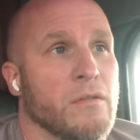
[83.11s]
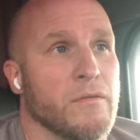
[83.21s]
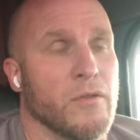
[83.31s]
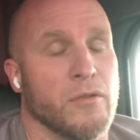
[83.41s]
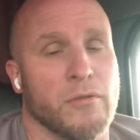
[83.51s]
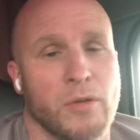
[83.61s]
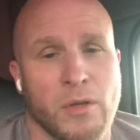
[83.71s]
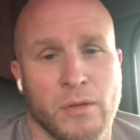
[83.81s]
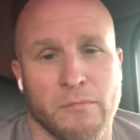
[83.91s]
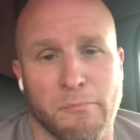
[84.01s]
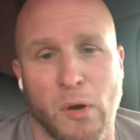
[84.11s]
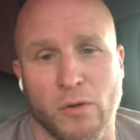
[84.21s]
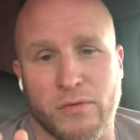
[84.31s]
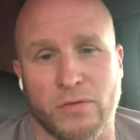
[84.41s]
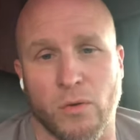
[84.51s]
for
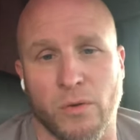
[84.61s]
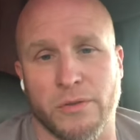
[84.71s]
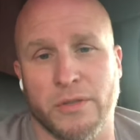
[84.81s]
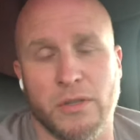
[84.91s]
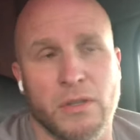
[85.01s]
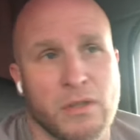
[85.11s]
bulk stores.